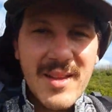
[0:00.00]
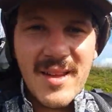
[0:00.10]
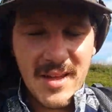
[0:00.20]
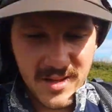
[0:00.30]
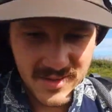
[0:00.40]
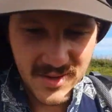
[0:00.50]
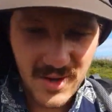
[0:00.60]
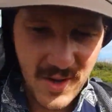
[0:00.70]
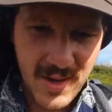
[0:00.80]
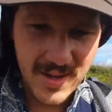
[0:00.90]
And
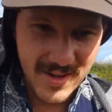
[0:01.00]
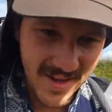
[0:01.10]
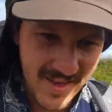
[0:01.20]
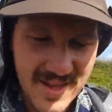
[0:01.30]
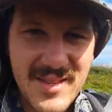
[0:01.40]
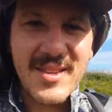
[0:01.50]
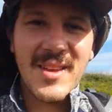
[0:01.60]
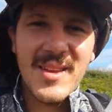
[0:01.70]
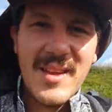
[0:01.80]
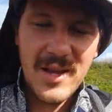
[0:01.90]
so, yeah, that's
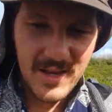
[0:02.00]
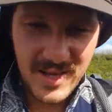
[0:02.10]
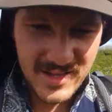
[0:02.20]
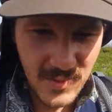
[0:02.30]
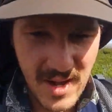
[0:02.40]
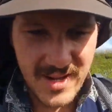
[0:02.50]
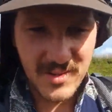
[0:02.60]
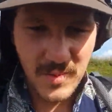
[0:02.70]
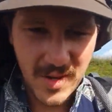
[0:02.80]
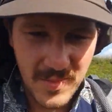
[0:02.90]
why it's
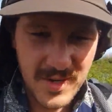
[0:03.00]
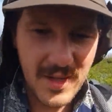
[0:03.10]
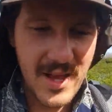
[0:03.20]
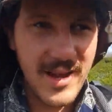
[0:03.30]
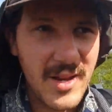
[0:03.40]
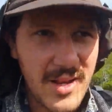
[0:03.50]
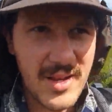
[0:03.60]
all been a bit delayed.